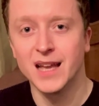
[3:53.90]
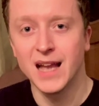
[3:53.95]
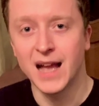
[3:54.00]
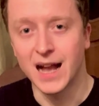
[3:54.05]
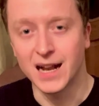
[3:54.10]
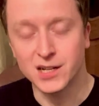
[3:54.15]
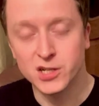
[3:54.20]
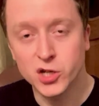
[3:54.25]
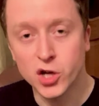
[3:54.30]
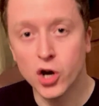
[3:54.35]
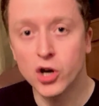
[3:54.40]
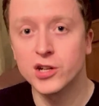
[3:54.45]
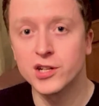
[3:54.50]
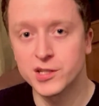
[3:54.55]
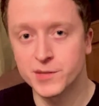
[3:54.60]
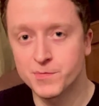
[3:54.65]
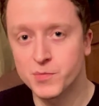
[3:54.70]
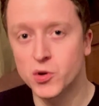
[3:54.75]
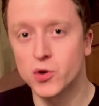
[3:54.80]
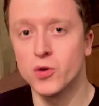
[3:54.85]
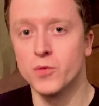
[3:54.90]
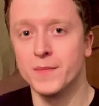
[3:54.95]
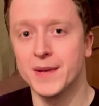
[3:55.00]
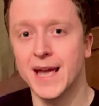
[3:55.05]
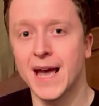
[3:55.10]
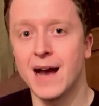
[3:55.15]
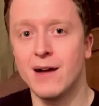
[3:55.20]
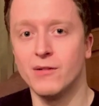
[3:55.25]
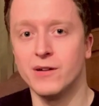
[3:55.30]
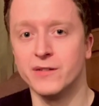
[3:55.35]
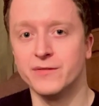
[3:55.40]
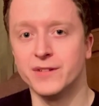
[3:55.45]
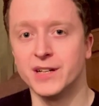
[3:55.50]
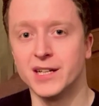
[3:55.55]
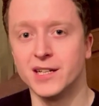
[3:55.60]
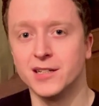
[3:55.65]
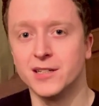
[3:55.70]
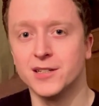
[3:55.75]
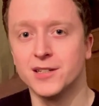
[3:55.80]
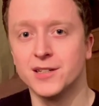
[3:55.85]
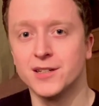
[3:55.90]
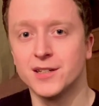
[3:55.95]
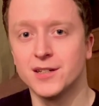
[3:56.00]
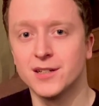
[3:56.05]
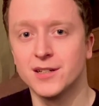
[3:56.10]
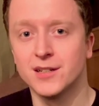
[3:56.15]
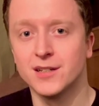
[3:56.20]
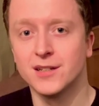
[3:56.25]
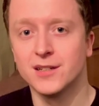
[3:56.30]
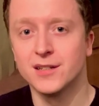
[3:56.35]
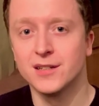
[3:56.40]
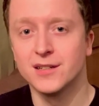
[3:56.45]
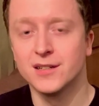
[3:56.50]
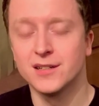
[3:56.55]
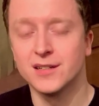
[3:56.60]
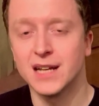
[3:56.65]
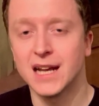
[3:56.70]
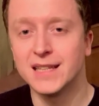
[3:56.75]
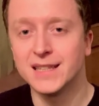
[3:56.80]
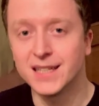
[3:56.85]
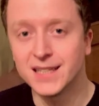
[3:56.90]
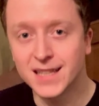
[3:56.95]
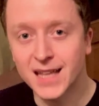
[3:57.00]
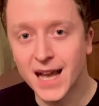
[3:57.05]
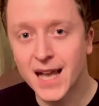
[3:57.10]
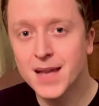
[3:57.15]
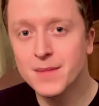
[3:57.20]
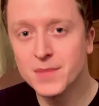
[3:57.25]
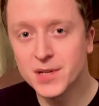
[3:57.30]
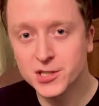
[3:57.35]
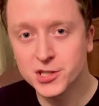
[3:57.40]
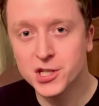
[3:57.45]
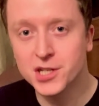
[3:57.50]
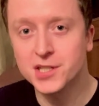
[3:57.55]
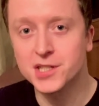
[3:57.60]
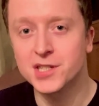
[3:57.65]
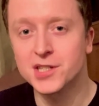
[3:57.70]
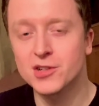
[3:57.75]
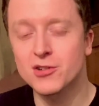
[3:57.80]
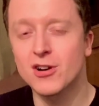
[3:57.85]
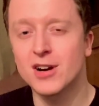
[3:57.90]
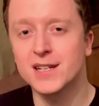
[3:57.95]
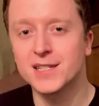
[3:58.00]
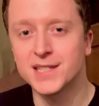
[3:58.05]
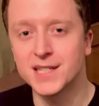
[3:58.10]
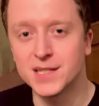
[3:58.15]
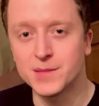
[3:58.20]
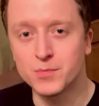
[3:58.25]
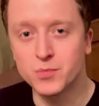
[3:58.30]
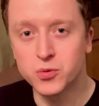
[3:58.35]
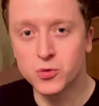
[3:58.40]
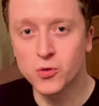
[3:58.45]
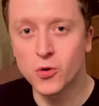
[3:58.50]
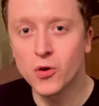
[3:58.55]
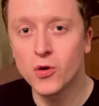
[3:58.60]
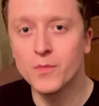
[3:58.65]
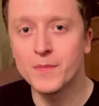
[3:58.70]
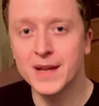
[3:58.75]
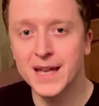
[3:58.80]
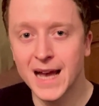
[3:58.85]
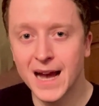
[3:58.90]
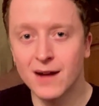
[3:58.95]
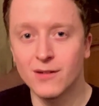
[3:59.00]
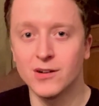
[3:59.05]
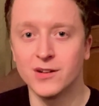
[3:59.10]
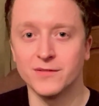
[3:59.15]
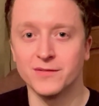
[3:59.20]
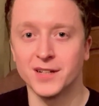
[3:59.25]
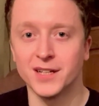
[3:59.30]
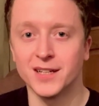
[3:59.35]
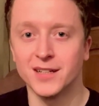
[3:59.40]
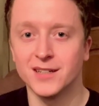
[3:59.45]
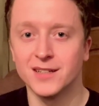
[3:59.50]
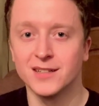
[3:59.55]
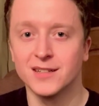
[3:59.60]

And God has brought me out of it. In the name of Jesus Christ, He's brought me out of it.